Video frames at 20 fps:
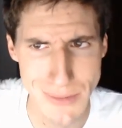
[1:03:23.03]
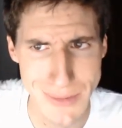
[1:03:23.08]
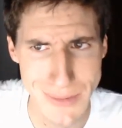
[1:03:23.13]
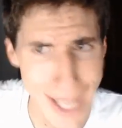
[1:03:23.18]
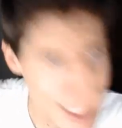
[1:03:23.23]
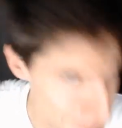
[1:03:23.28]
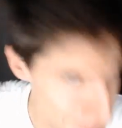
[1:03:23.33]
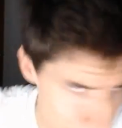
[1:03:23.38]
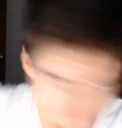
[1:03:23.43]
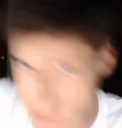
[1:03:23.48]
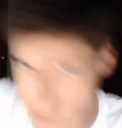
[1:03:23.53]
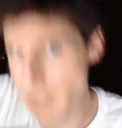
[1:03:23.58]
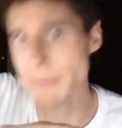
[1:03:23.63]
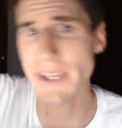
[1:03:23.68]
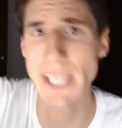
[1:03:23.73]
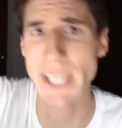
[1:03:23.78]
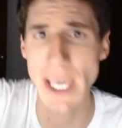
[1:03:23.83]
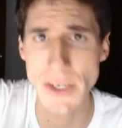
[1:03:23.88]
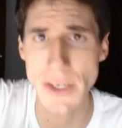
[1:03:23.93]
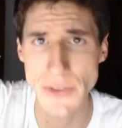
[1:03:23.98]
not
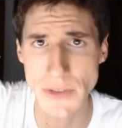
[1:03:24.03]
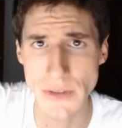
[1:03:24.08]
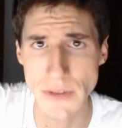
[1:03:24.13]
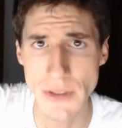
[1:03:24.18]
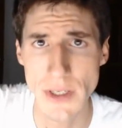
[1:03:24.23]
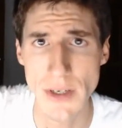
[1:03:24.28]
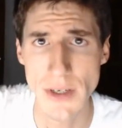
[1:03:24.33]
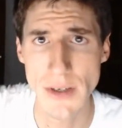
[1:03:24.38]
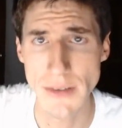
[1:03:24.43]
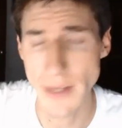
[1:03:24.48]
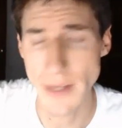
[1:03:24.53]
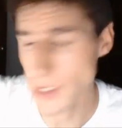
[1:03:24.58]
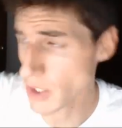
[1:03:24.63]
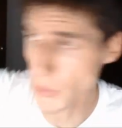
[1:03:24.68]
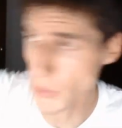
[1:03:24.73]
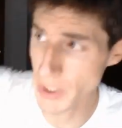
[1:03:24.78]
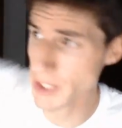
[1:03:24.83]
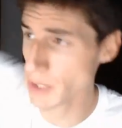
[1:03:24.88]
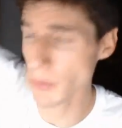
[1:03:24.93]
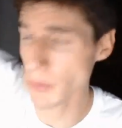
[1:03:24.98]
mystification. They're
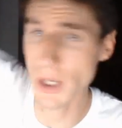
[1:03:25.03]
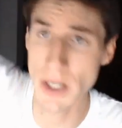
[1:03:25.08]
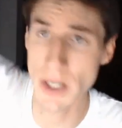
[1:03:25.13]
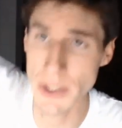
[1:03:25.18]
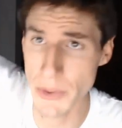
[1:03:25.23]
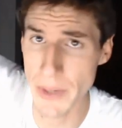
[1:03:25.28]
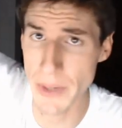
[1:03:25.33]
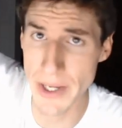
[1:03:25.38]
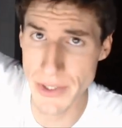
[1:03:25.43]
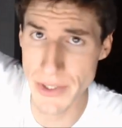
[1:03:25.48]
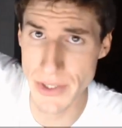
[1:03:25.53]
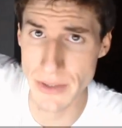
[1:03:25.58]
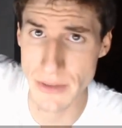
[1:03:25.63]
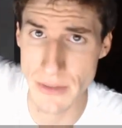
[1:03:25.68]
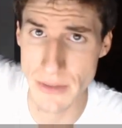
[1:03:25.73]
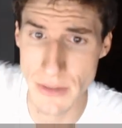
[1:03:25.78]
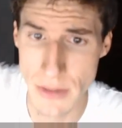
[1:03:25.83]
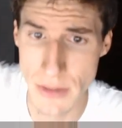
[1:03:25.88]
going in the wrong direction.